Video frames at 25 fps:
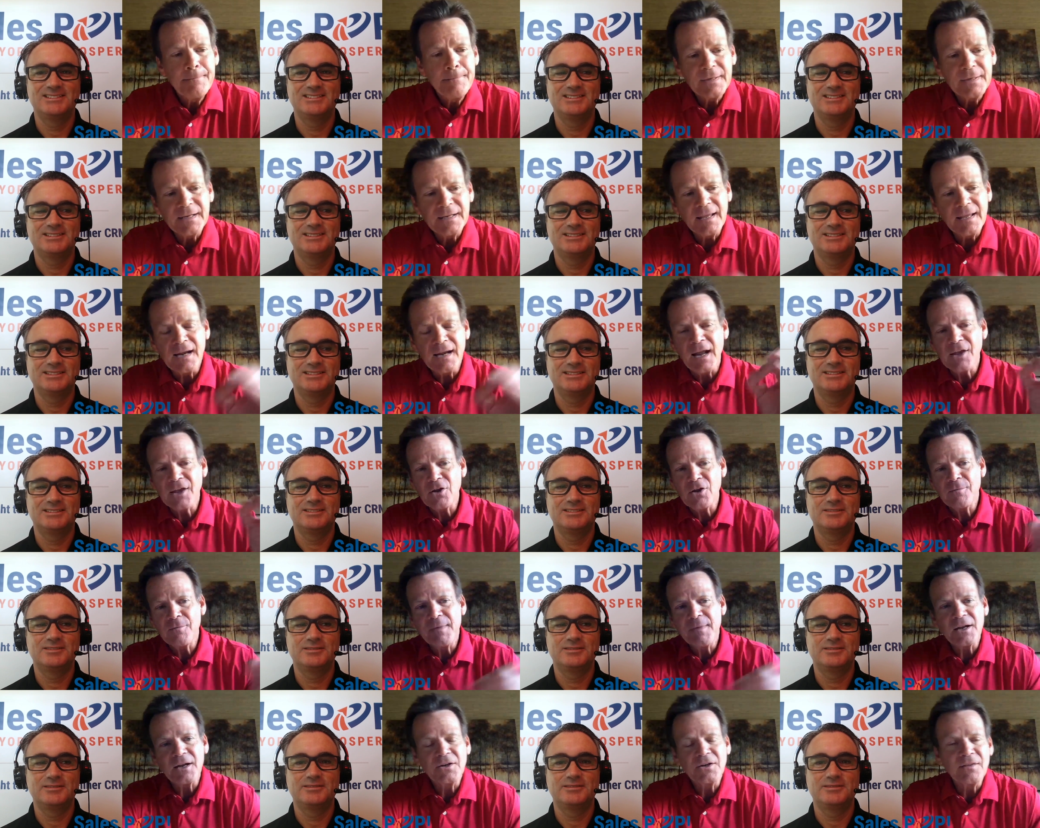Speaker 1: But again, I
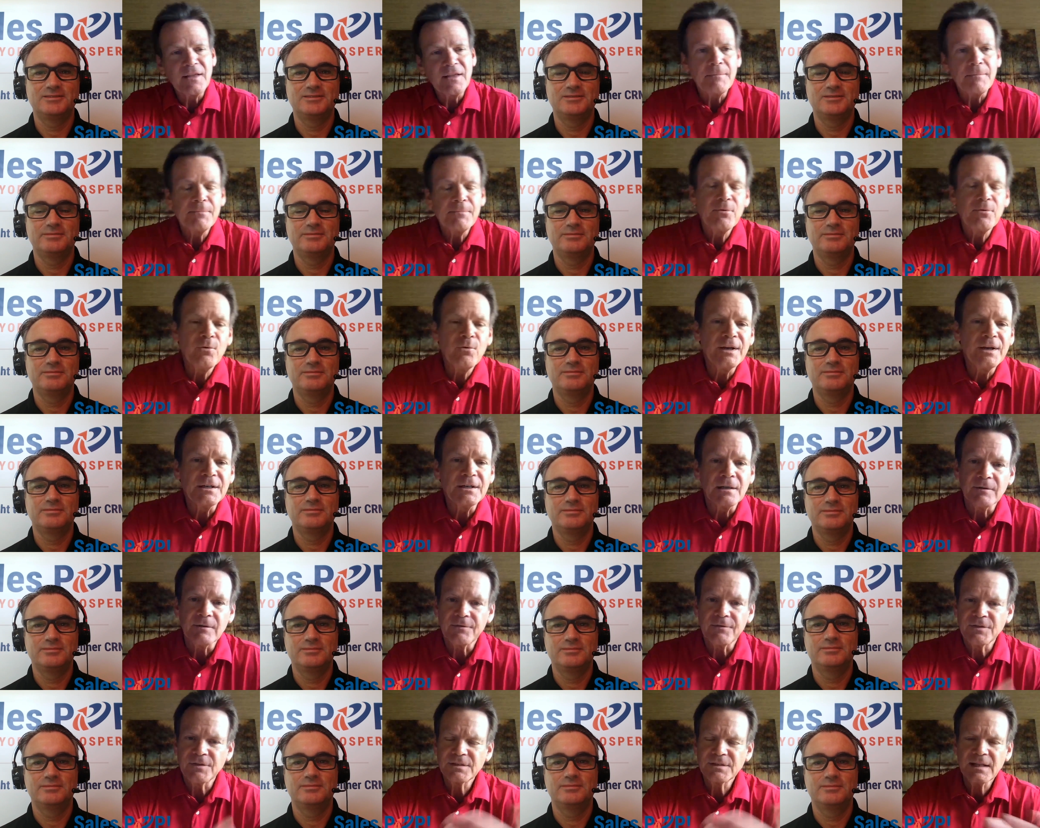go back to that point
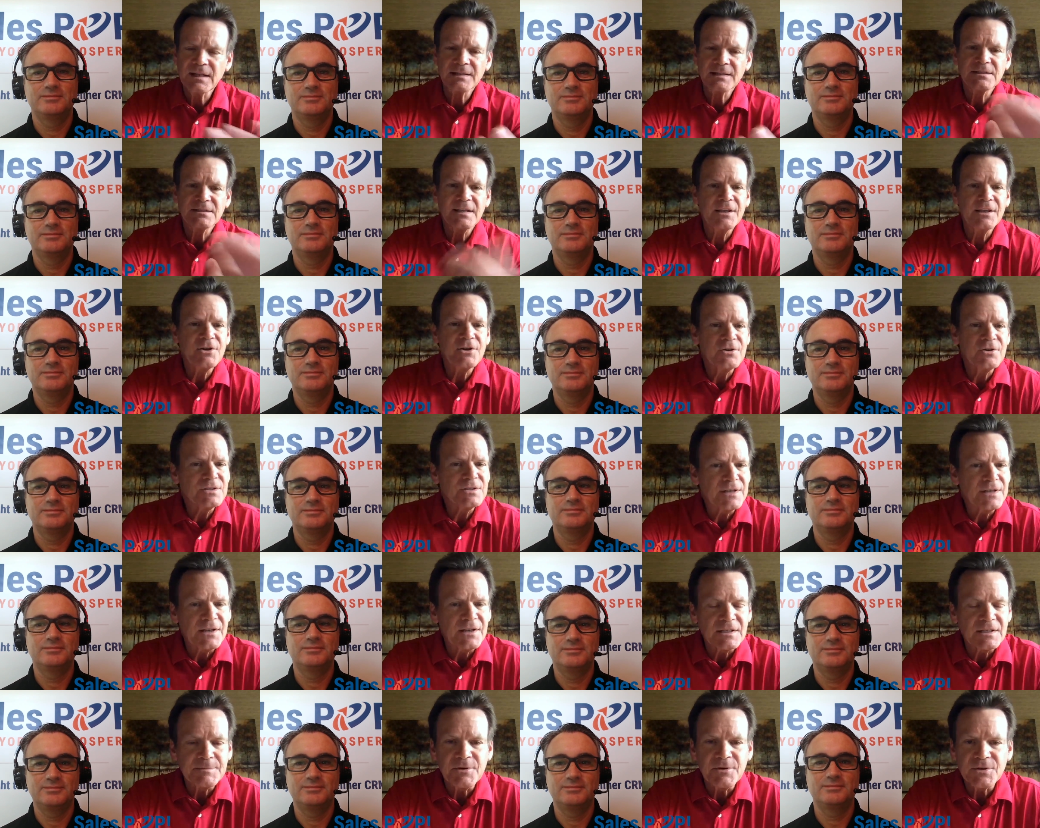of if let's say you're a
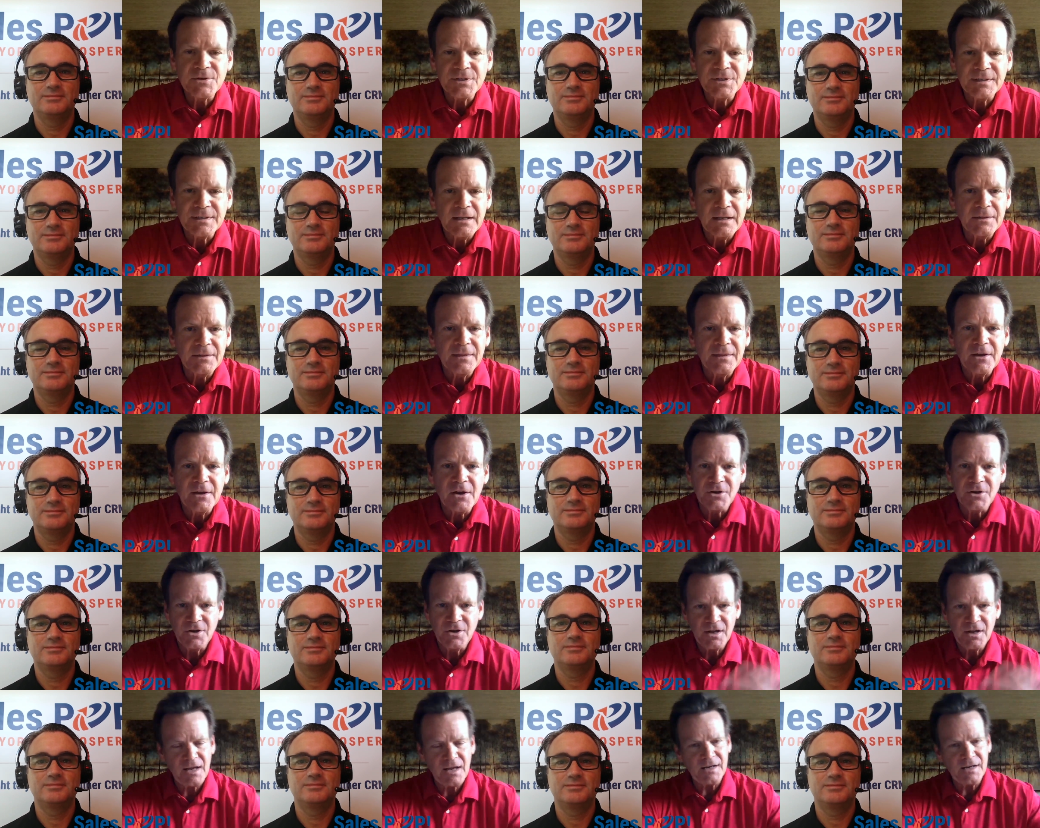salesperson out there
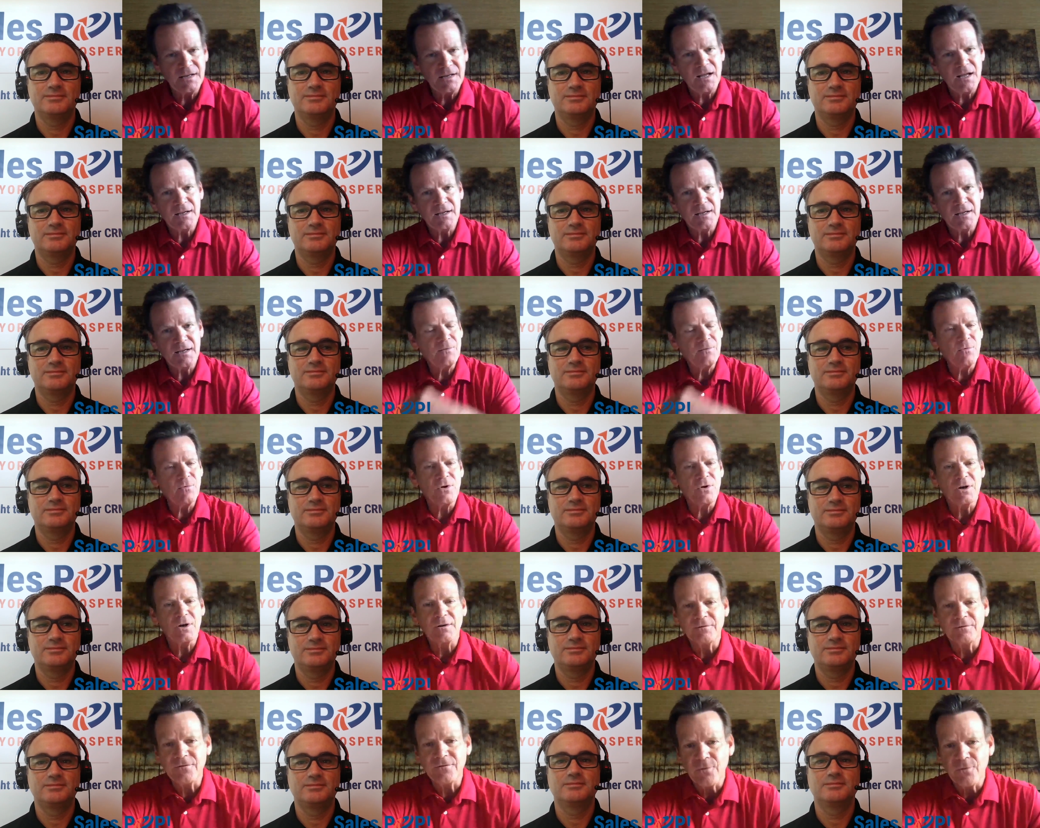and you got a young kid
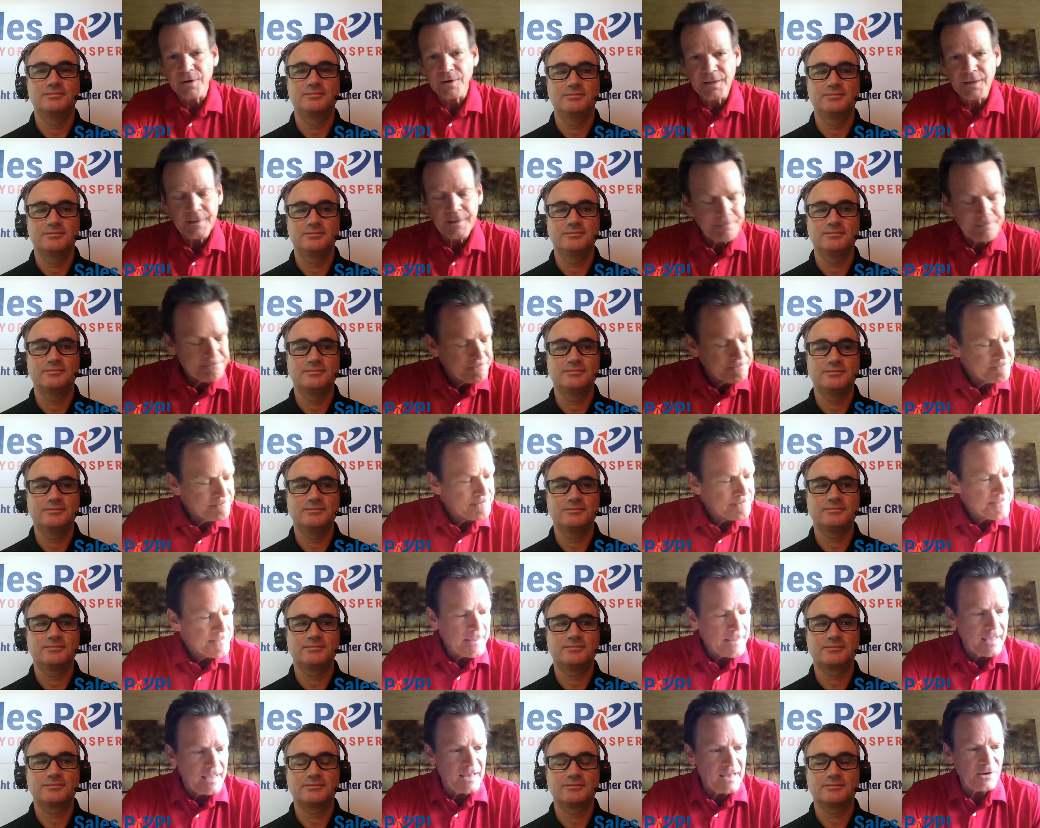working for you
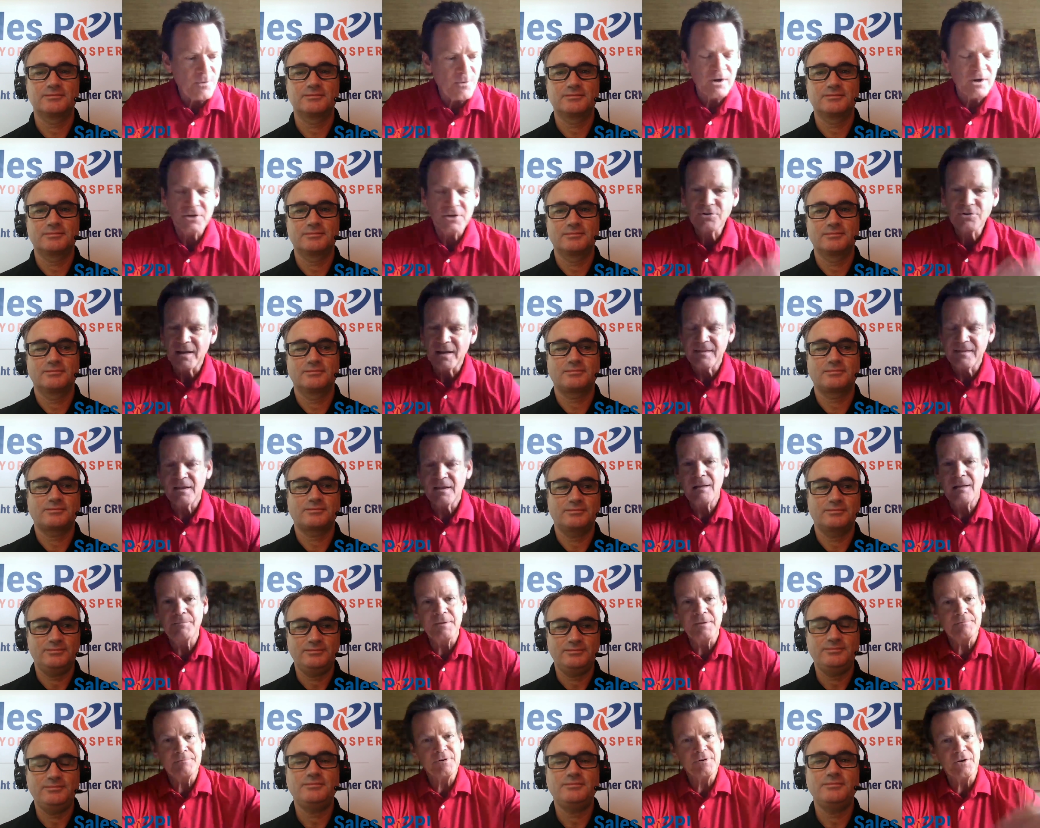and you want to try to
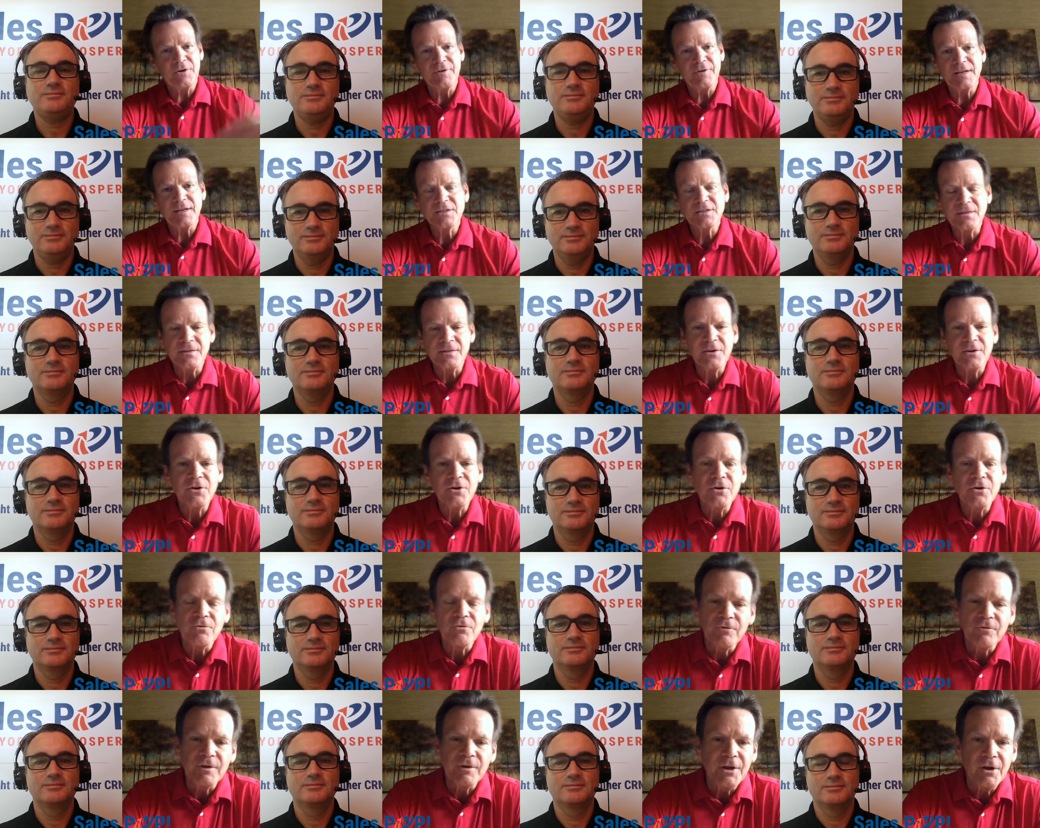help them progress in their
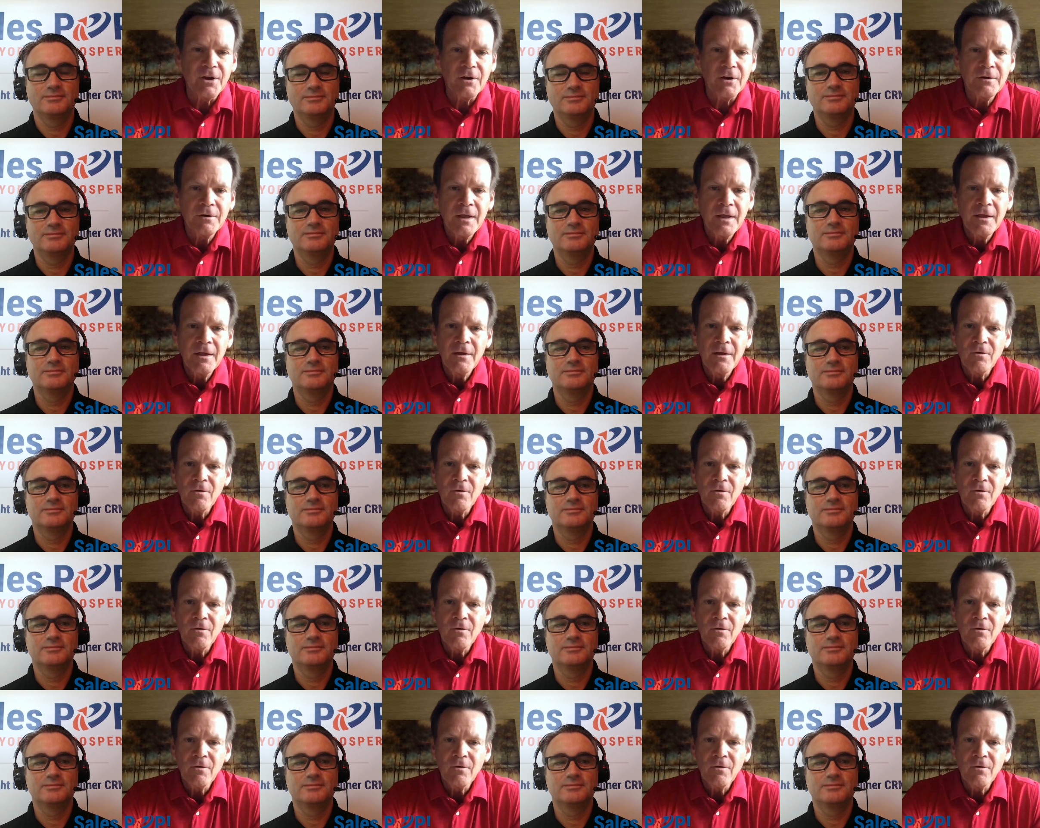career,